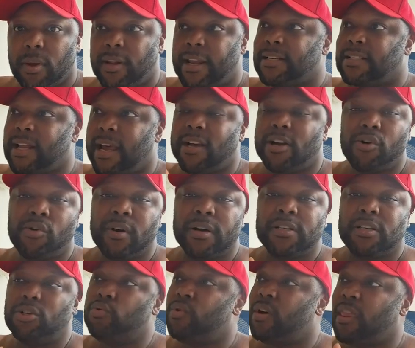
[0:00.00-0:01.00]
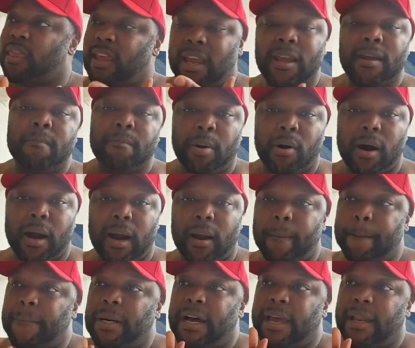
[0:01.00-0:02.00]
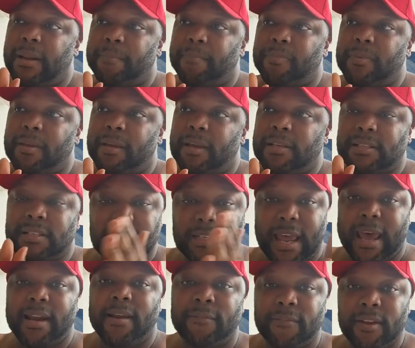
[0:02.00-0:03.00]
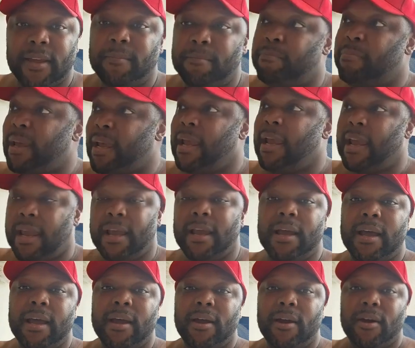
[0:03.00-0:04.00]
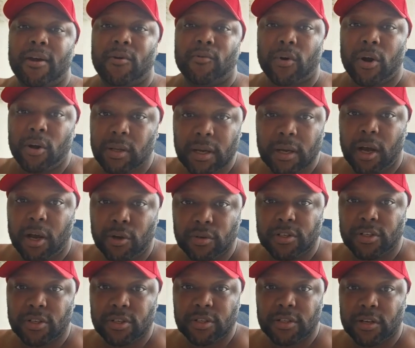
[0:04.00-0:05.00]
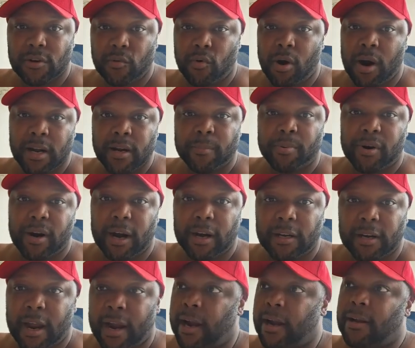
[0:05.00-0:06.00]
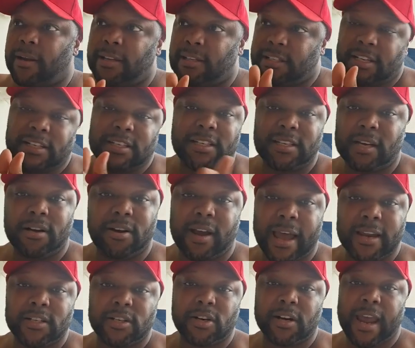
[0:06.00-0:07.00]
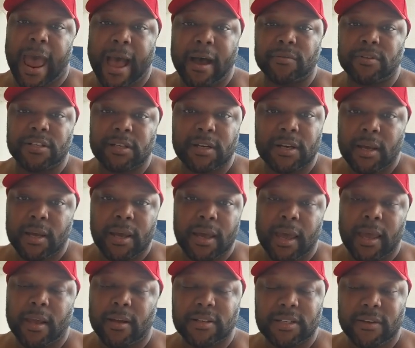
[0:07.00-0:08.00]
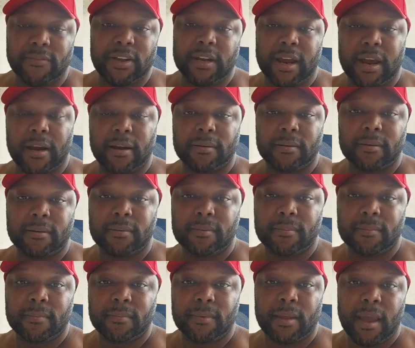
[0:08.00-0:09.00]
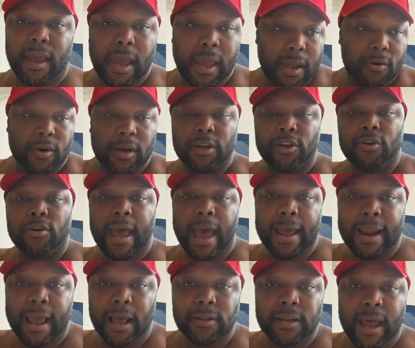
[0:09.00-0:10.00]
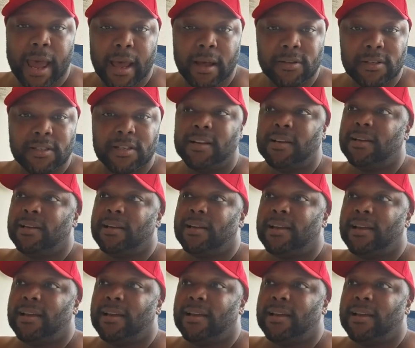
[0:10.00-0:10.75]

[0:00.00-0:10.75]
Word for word: That's like going to a theme park, but instead of it being roller coasters and a water park there, you just still got your couch and your TV there. Hey, well, you got out of the house,